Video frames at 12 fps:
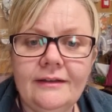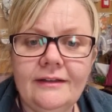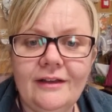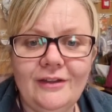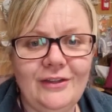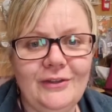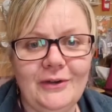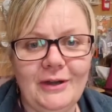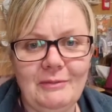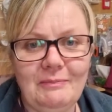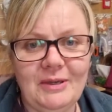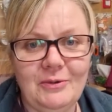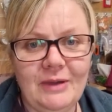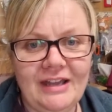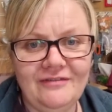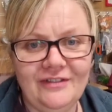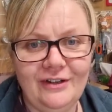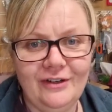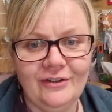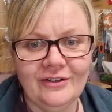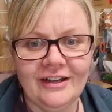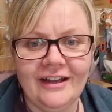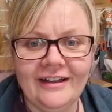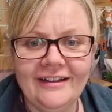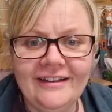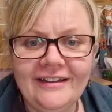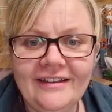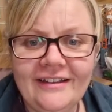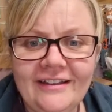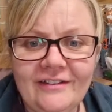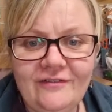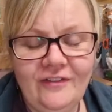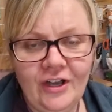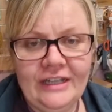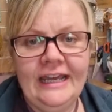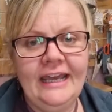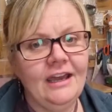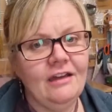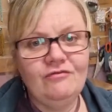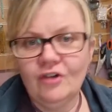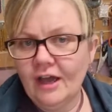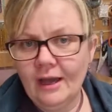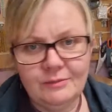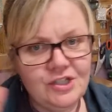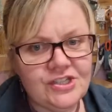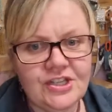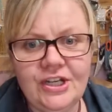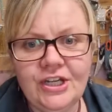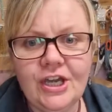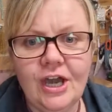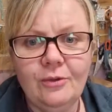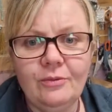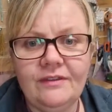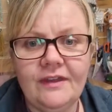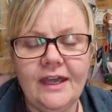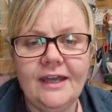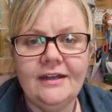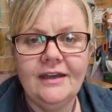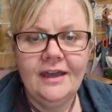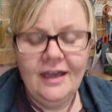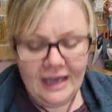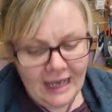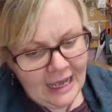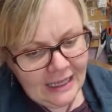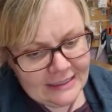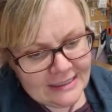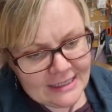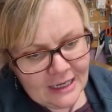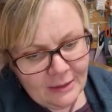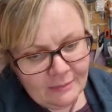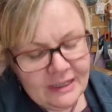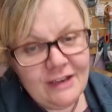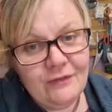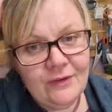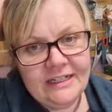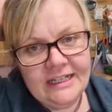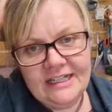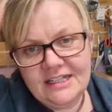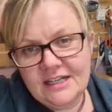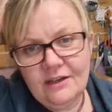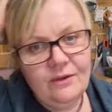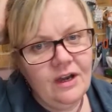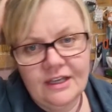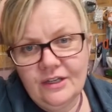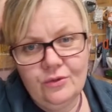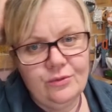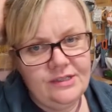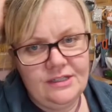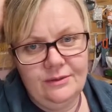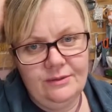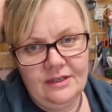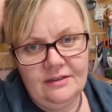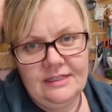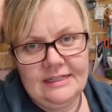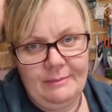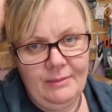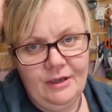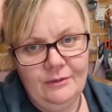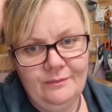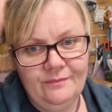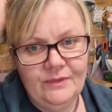I thought I'd be away for longer. Fine here. Right, I'm just going to go with it. And if we need to, I can always do another demo.